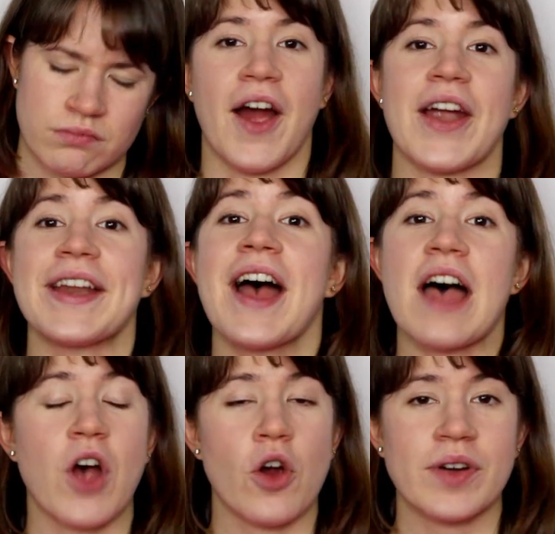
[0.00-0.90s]
Alright,
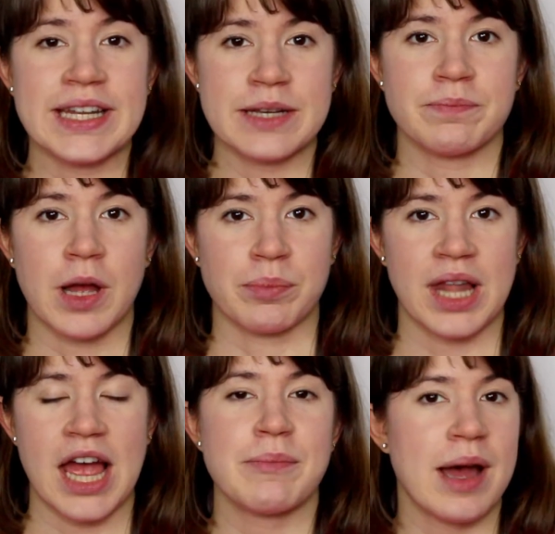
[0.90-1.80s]
I've already
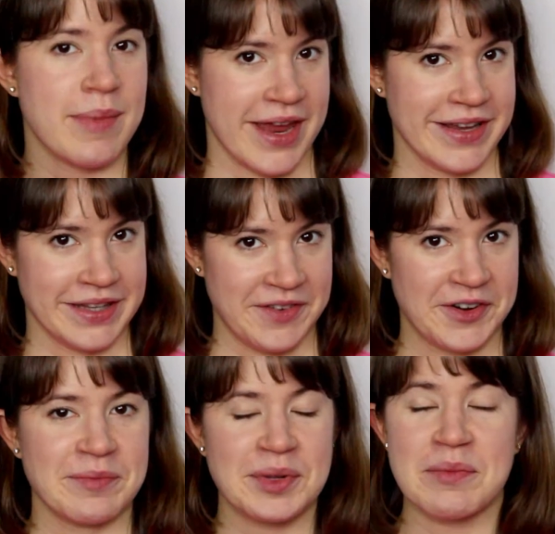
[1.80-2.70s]
applied my base. I've
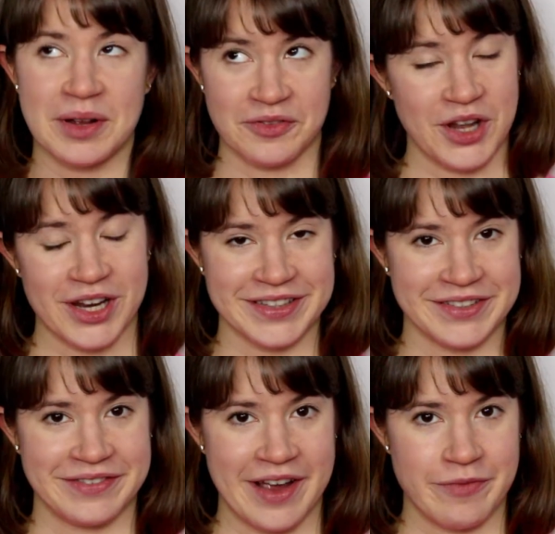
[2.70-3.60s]
already applied my Flawless
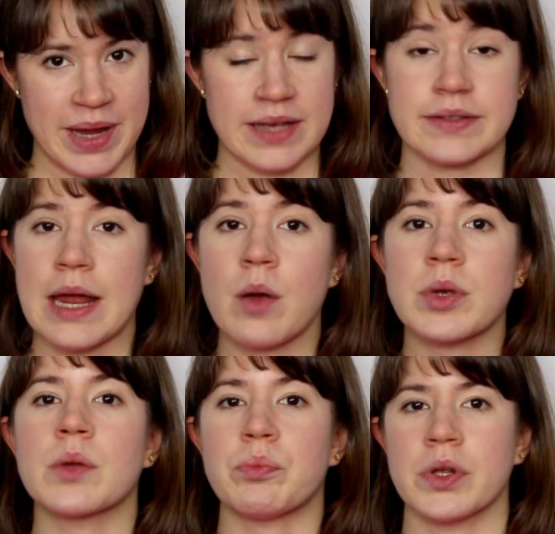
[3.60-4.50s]
in 5 base. Now I'm
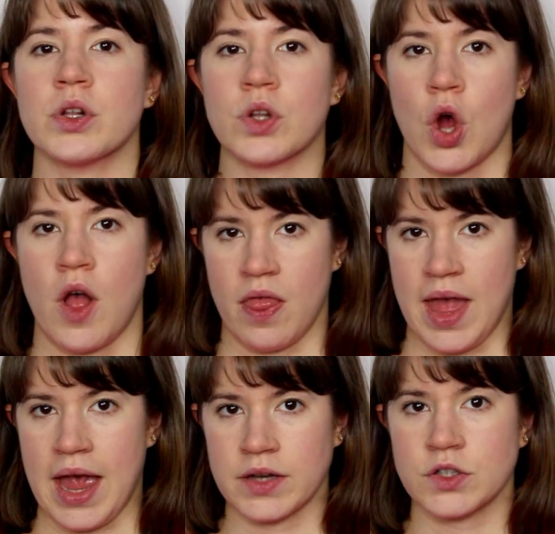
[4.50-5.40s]
going to build on
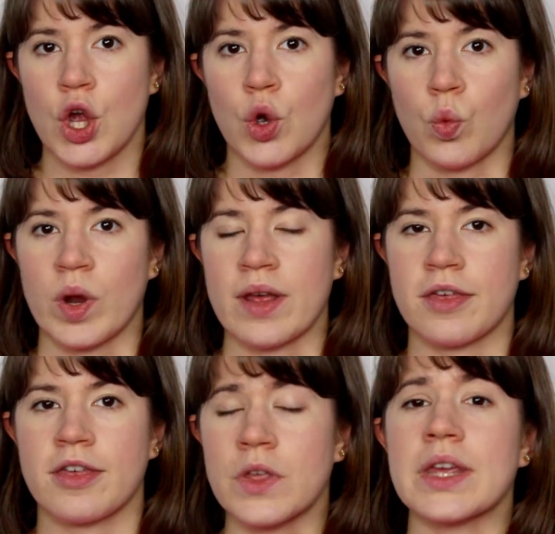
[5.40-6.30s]
that
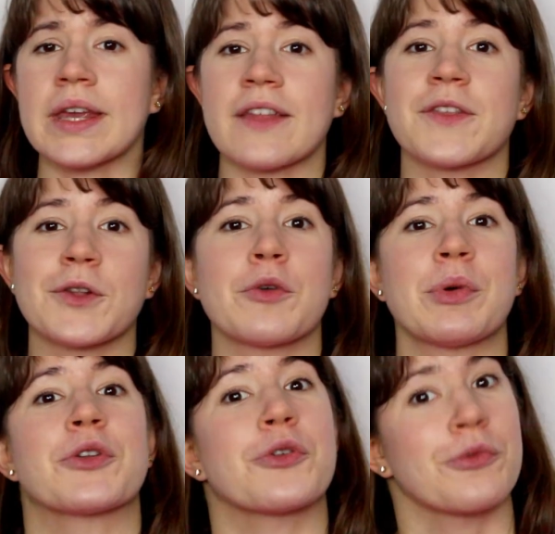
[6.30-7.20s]
with the Get the Look
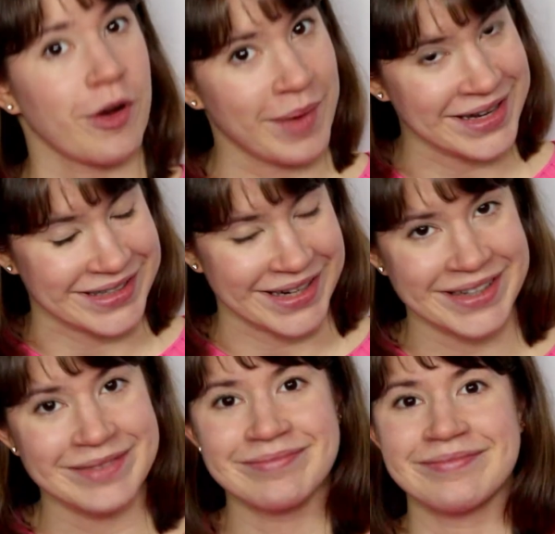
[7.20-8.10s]
bundle
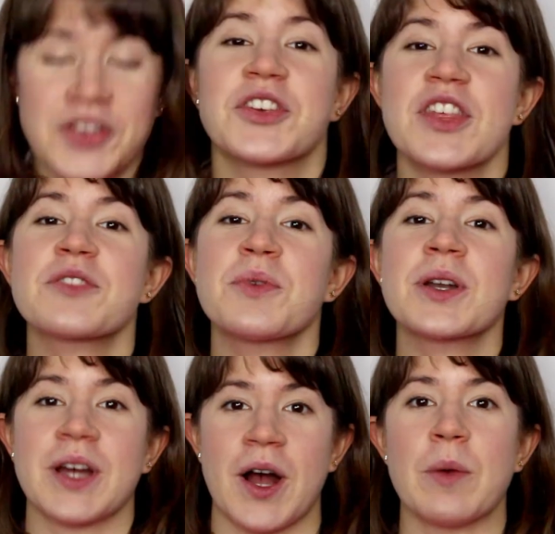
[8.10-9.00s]
Romantic. So this
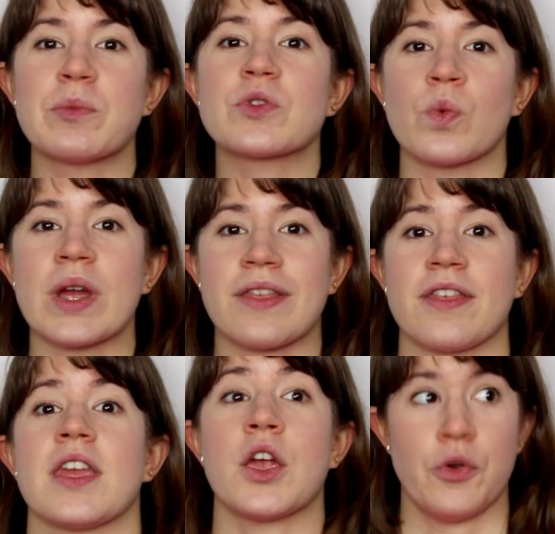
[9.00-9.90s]
one comes with
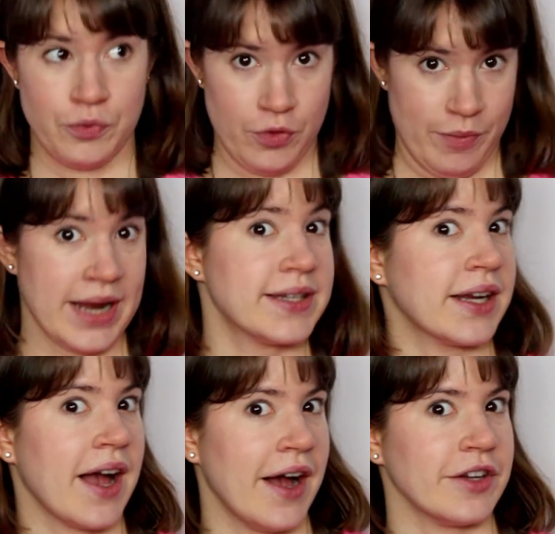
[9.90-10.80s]
the
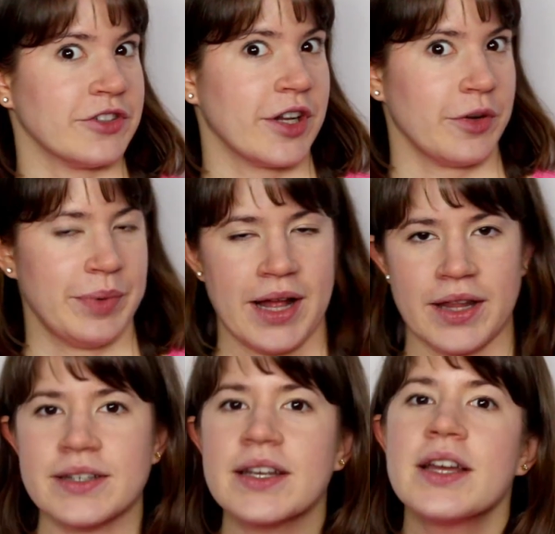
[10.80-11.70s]
Romantic eyeshadow
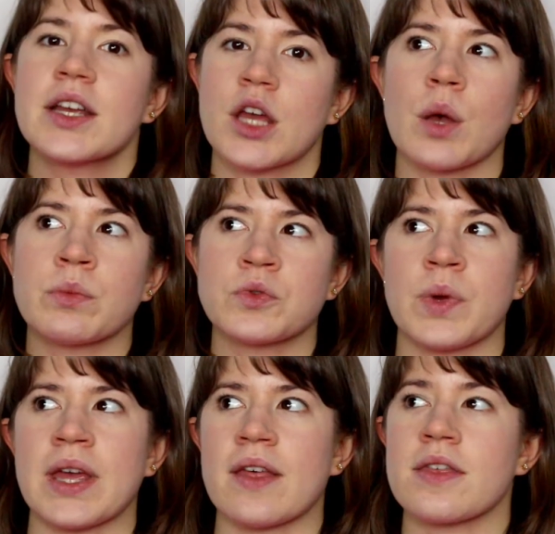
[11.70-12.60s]
palette, comes
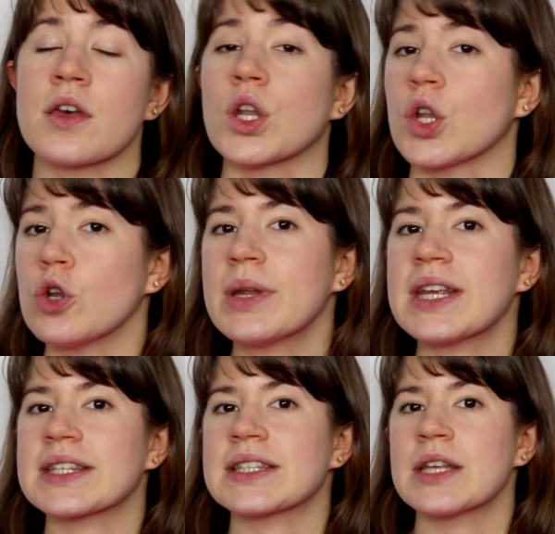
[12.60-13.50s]
with
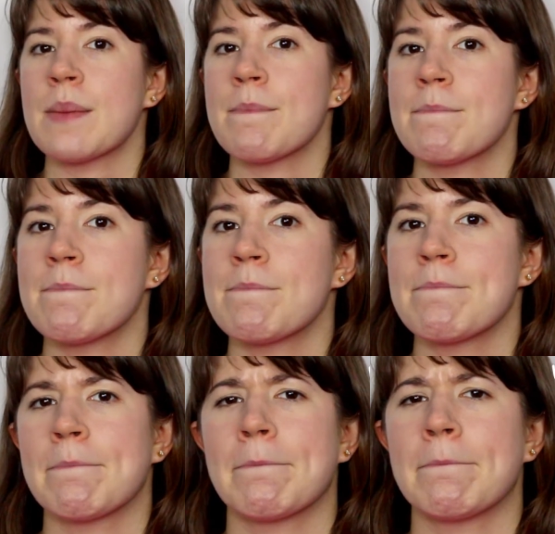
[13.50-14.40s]
Luminous
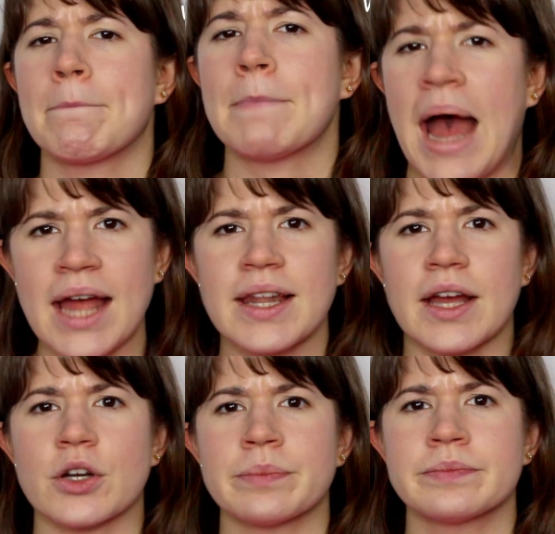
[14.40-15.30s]

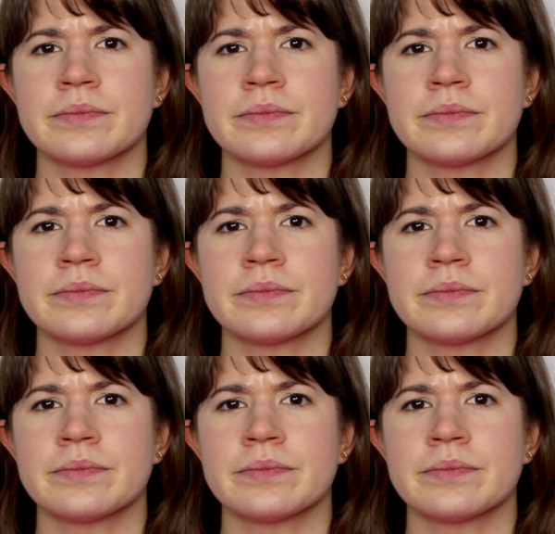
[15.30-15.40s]
powder,